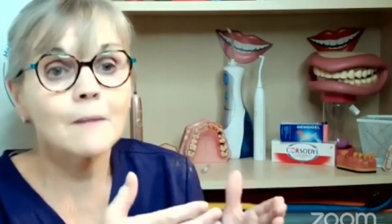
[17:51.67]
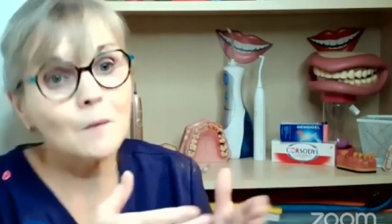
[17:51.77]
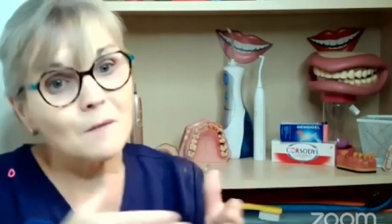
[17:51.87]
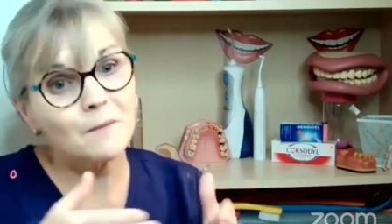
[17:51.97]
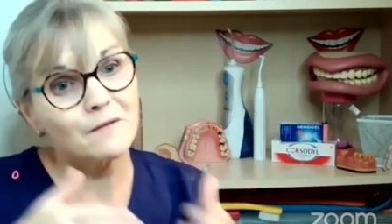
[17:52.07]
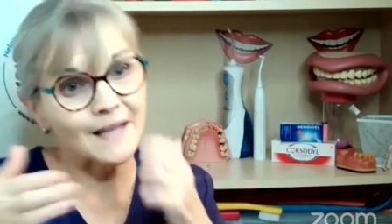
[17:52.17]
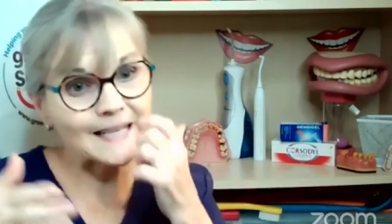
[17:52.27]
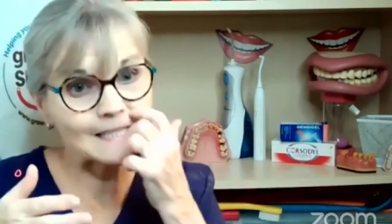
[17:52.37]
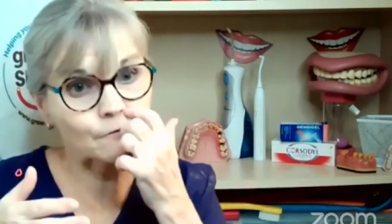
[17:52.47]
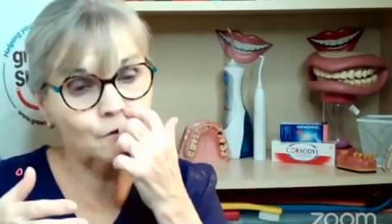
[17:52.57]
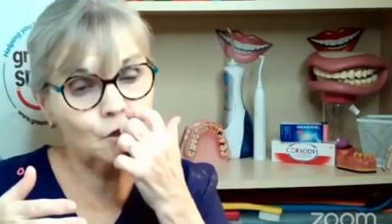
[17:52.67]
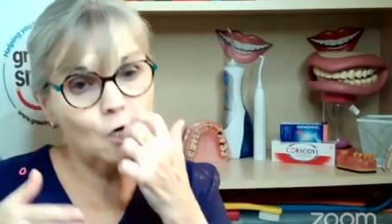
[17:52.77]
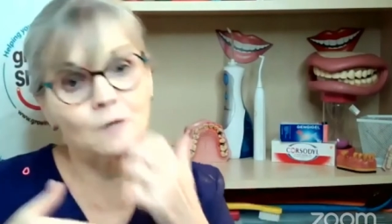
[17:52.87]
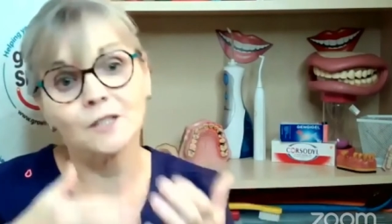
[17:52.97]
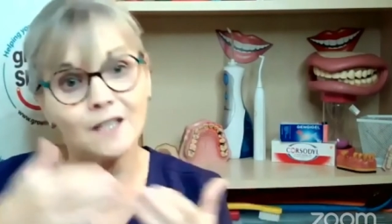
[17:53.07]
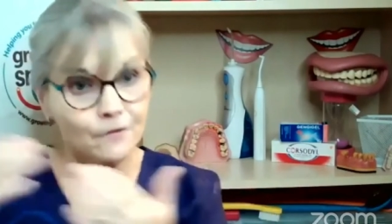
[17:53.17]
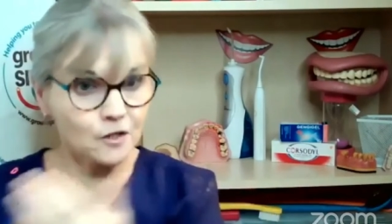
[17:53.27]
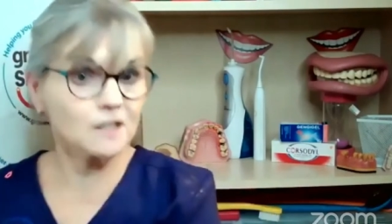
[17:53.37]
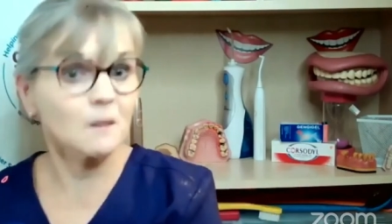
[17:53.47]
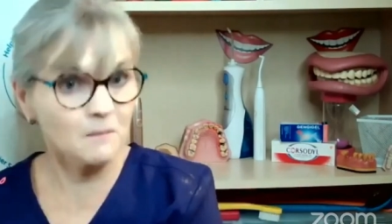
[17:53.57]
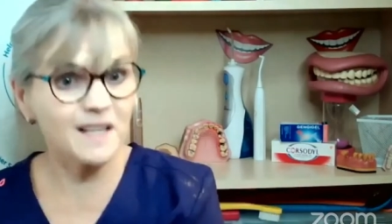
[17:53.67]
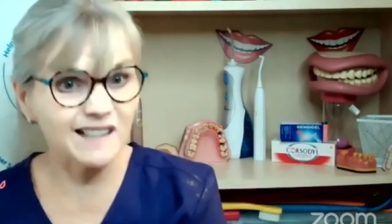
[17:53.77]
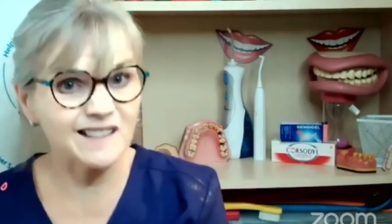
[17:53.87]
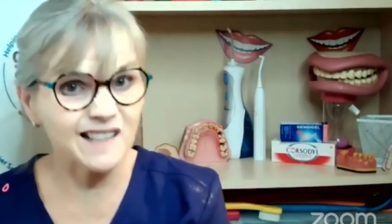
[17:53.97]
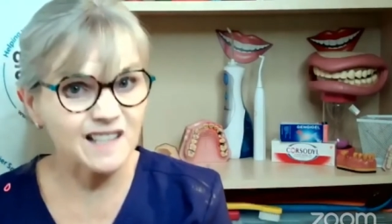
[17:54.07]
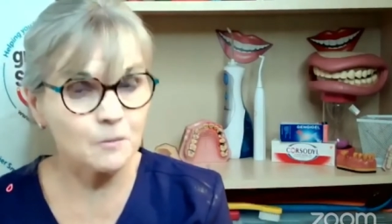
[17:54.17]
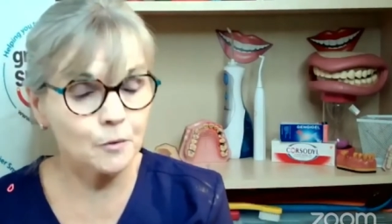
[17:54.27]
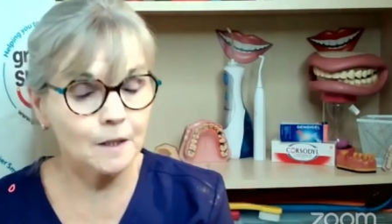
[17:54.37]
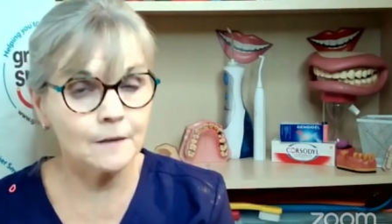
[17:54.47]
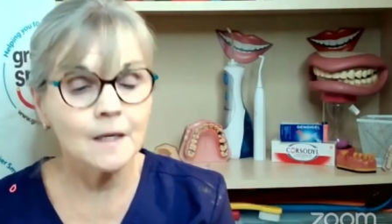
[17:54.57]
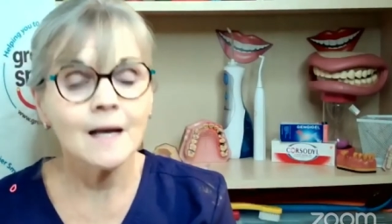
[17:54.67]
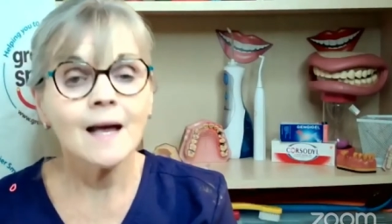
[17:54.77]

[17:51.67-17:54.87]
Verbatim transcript: it will be very different to how much effort somebody else has to put in.